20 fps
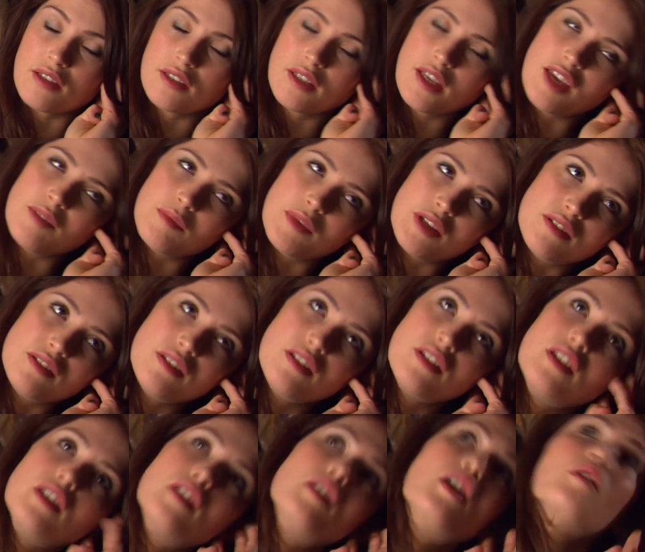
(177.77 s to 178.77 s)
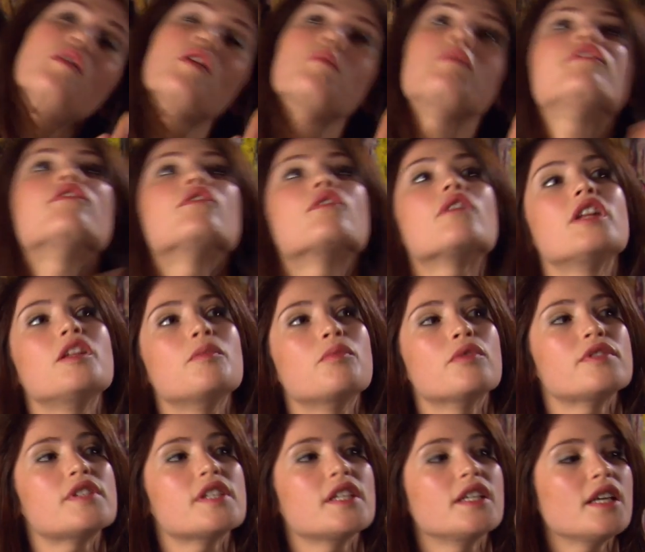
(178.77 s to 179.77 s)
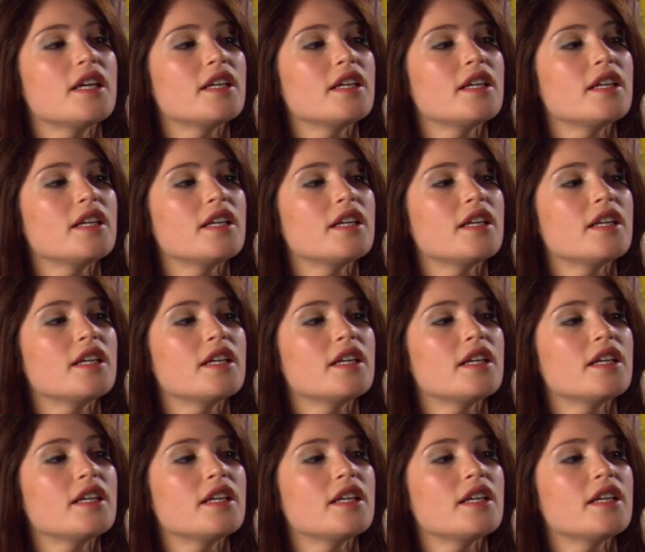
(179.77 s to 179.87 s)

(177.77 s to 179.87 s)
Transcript: I came in before anybody,